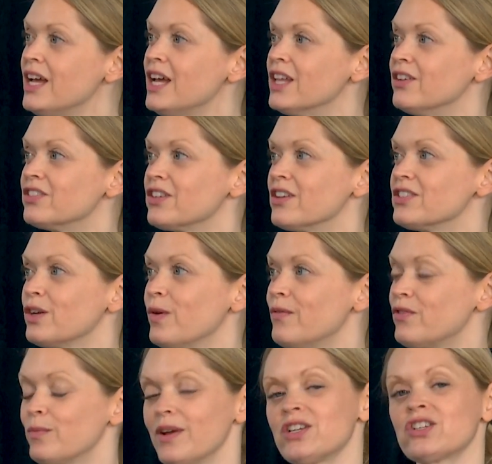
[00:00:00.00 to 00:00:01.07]
There's also
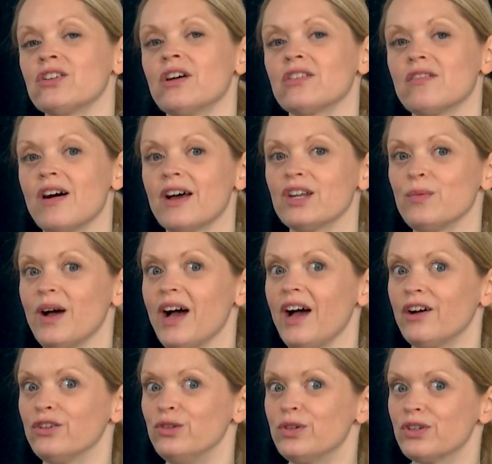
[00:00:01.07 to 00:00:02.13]
information online about
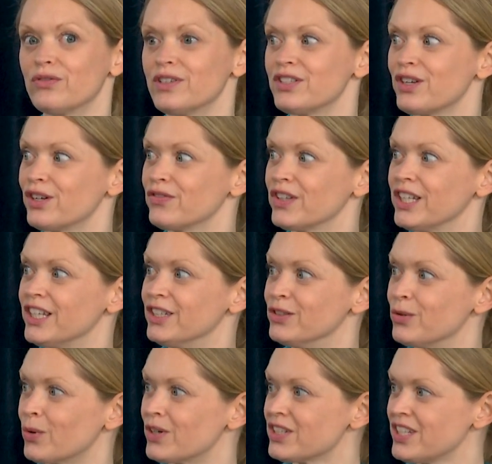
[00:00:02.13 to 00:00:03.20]
how you can reserve an
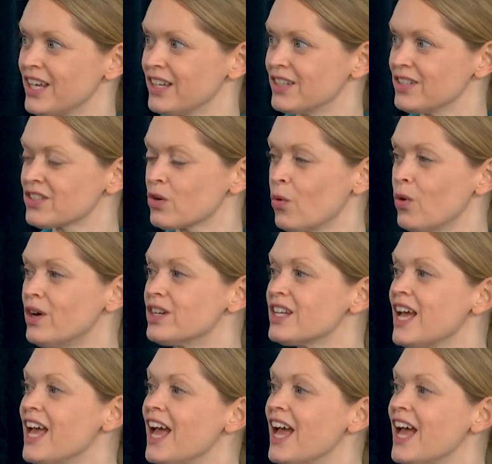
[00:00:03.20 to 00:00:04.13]
indoor tennis court,